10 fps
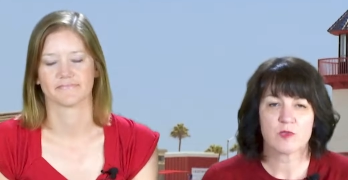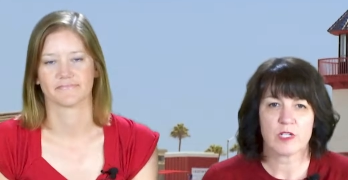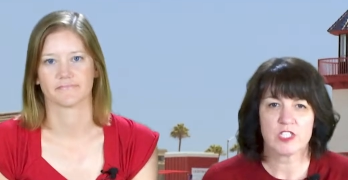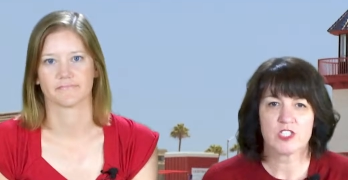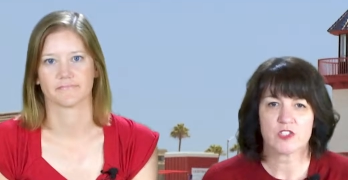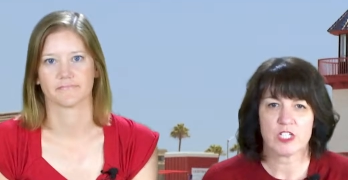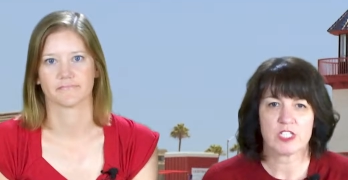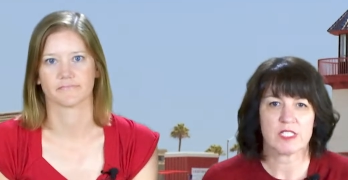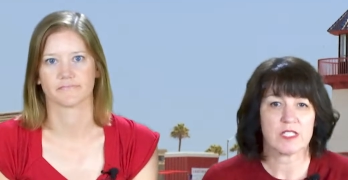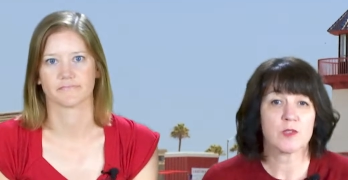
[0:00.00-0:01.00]

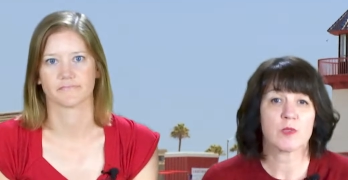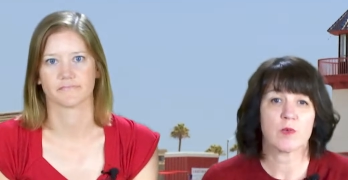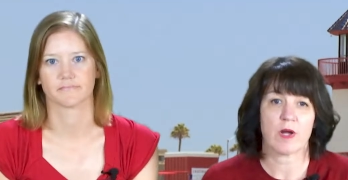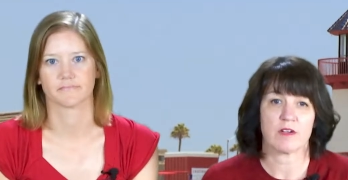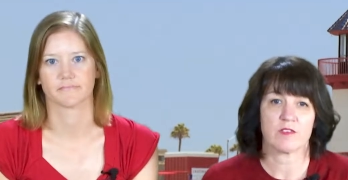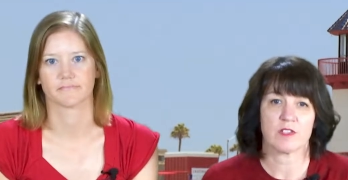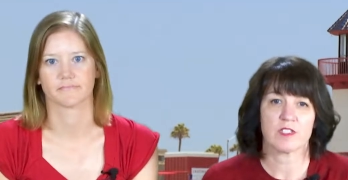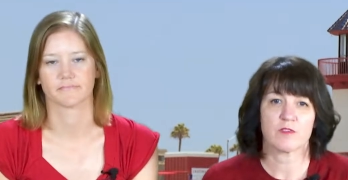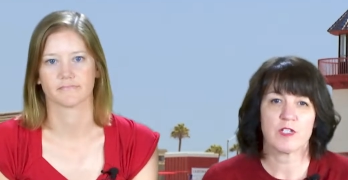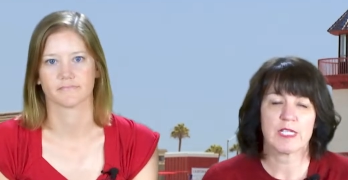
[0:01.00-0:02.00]
Speaker 1: registration is required for
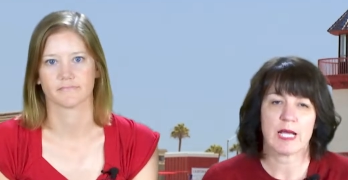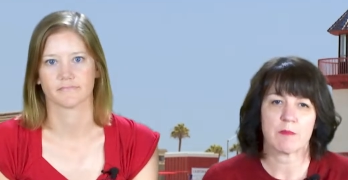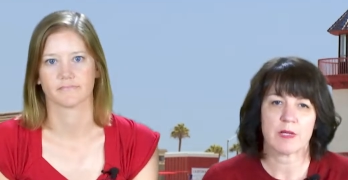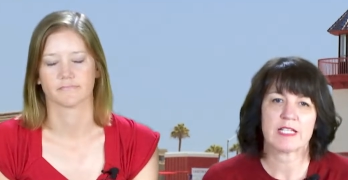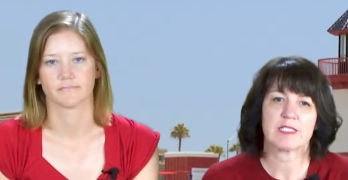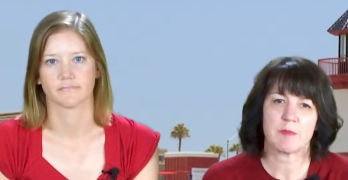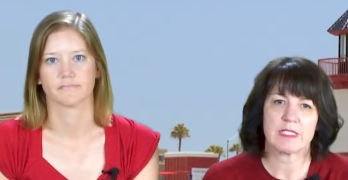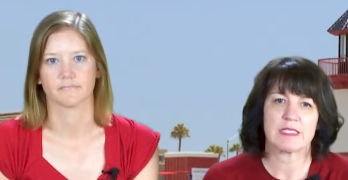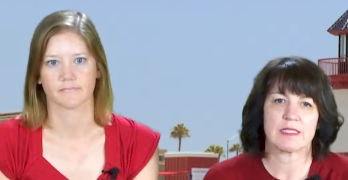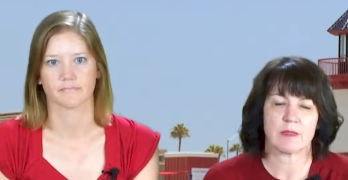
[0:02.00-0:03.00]
this free camp as
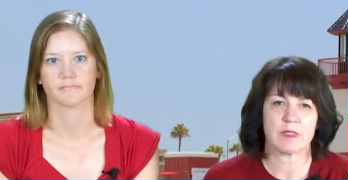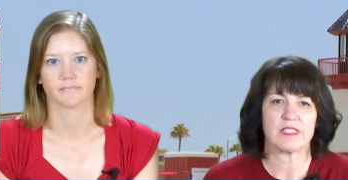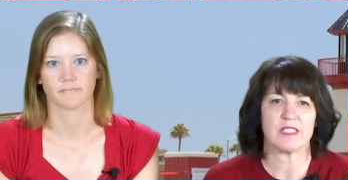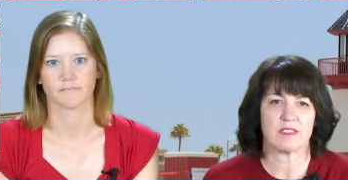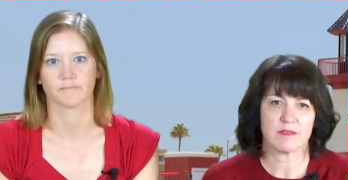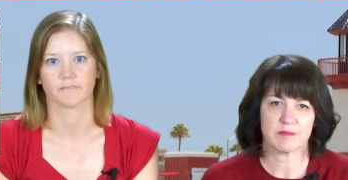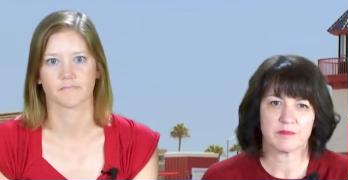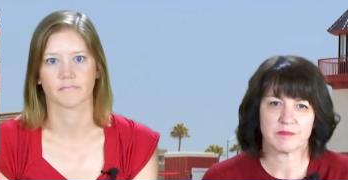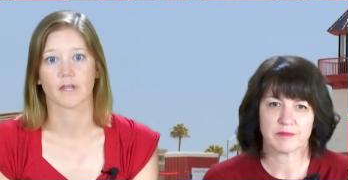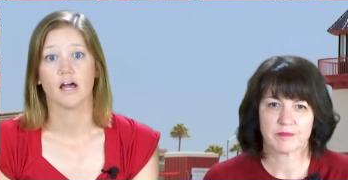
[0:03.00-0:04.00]
space is limited.
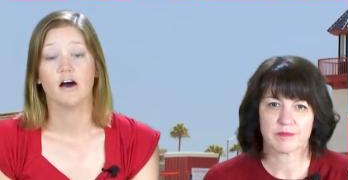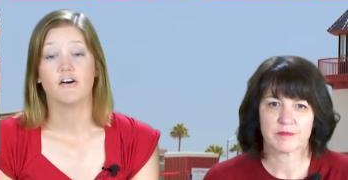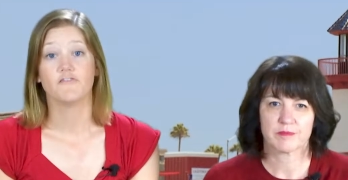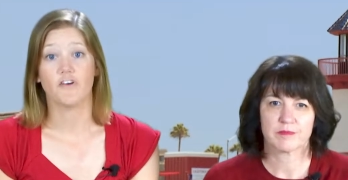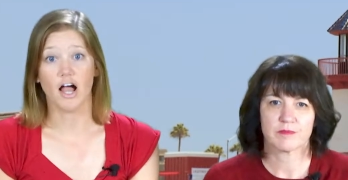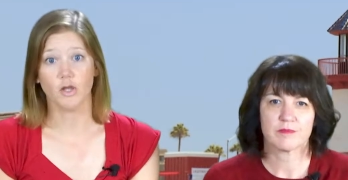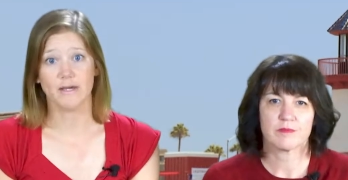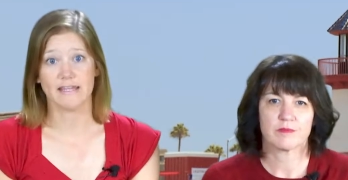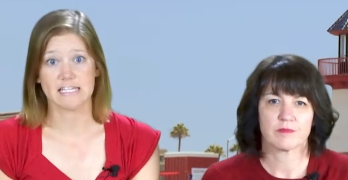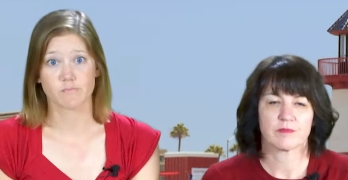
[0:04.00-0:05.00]

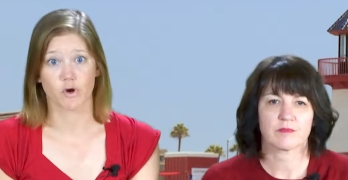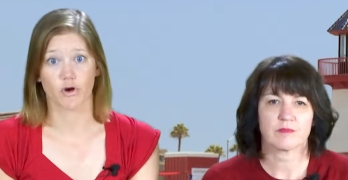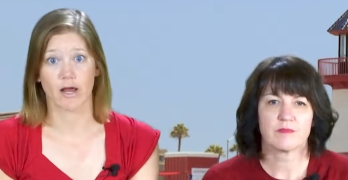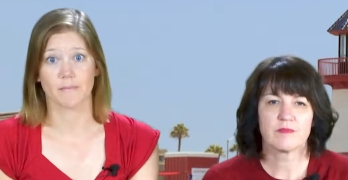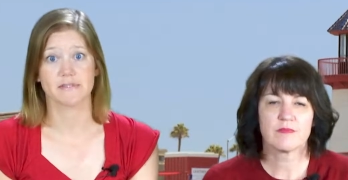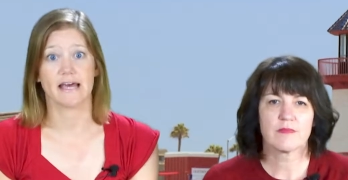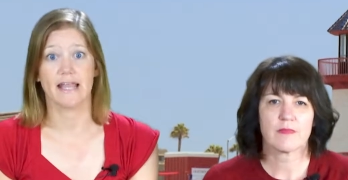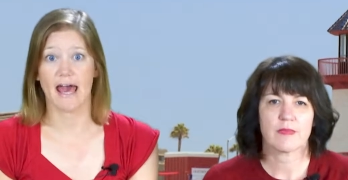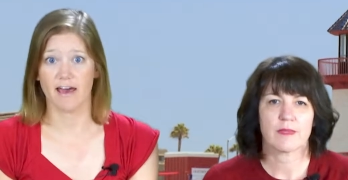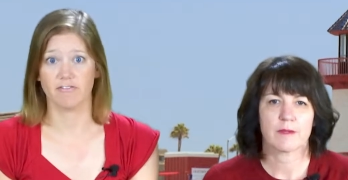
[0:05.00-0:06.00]
Speaker 2: Following these programs
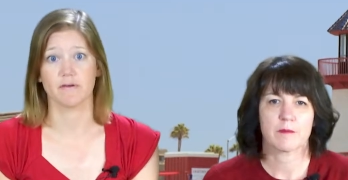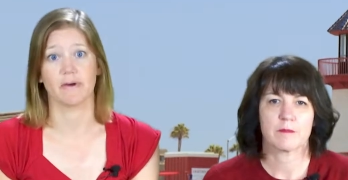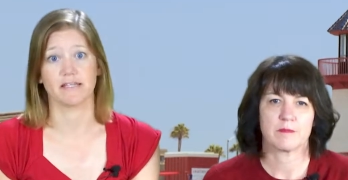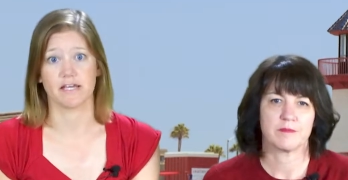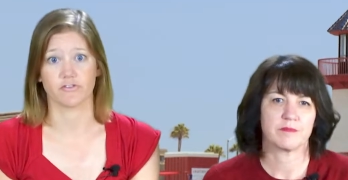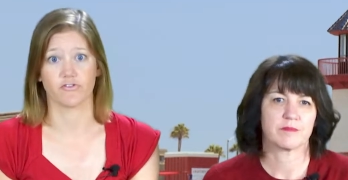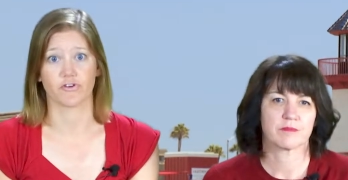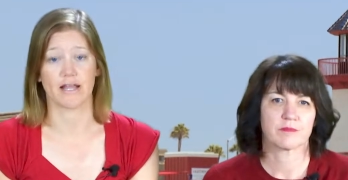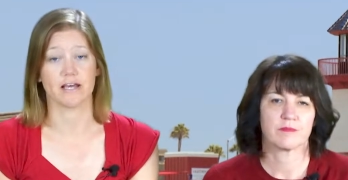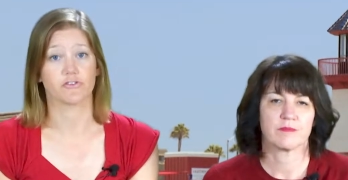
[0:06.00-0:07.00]
and every Monday through
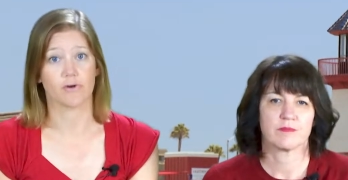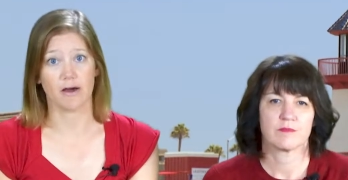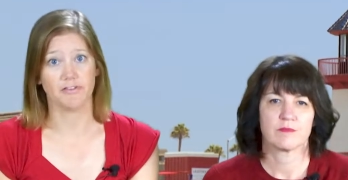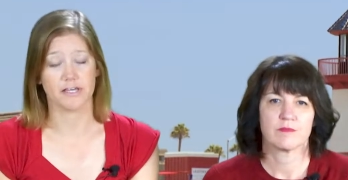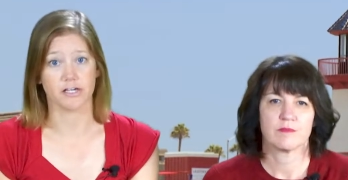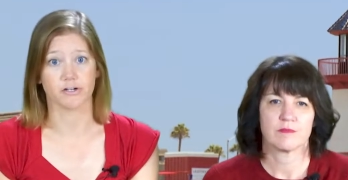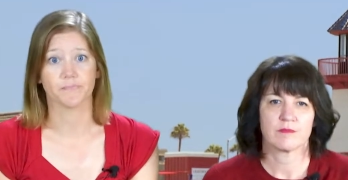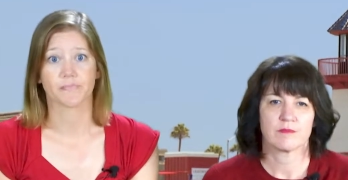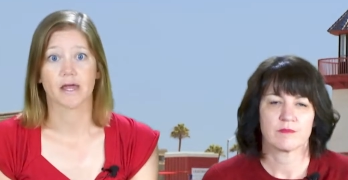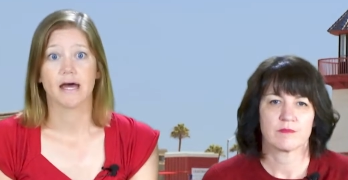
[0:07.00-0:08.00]
Friday throughout the year,
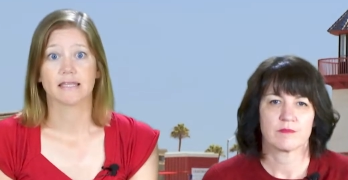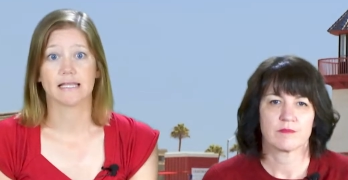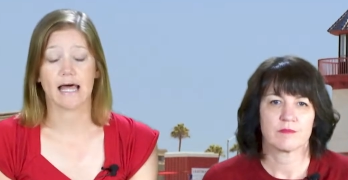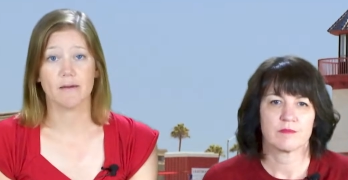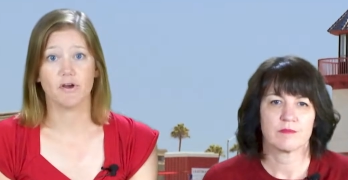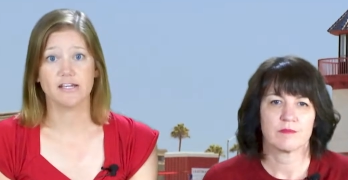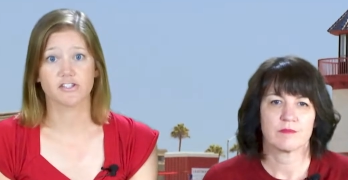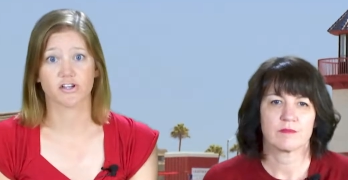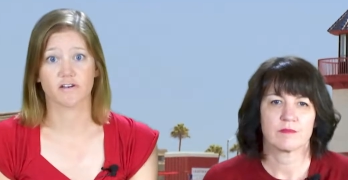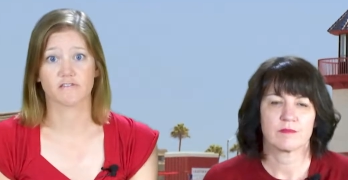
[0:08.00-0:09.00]
the library
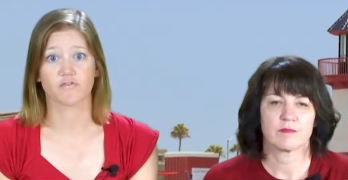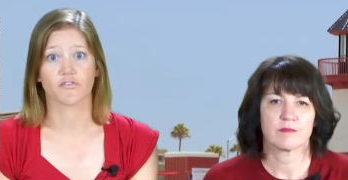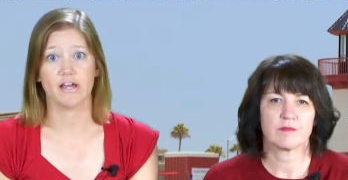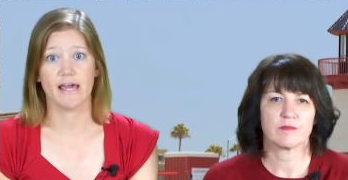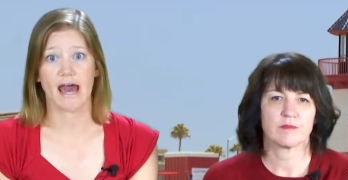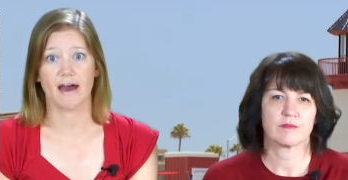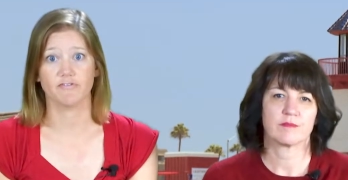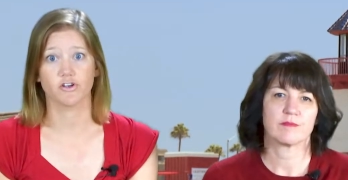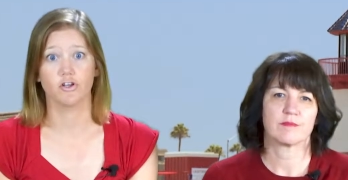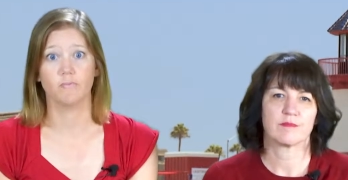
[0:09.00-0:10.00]
serves free
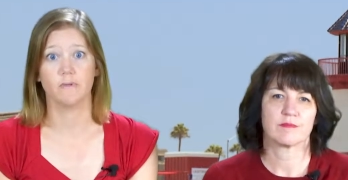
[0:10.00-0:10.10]
afternoon